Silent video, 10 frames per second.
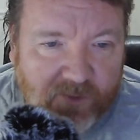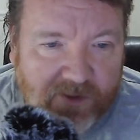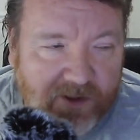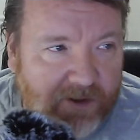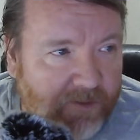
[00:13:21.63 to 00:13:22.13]

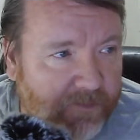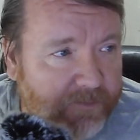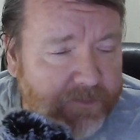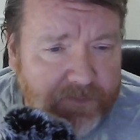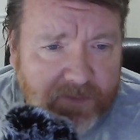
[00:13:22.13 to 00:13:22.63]
So
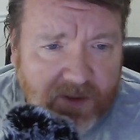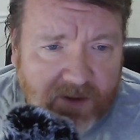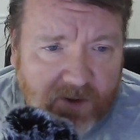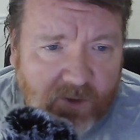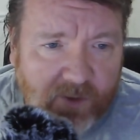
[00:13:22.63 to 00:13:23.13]

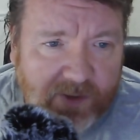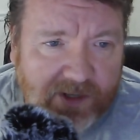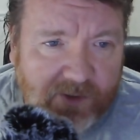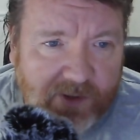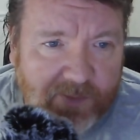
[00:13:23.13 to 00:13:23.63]
all we
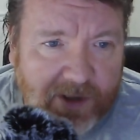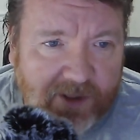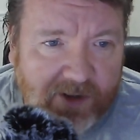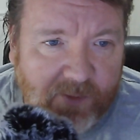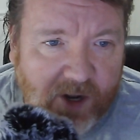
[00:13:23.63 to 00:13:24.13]
do is
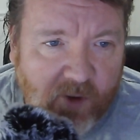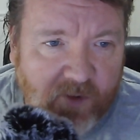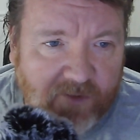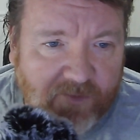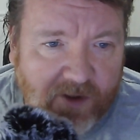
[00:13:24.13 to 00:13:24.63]
basically we
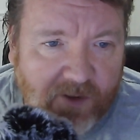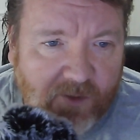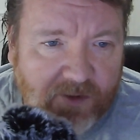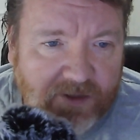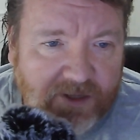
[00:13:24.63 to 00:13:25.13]
open the file,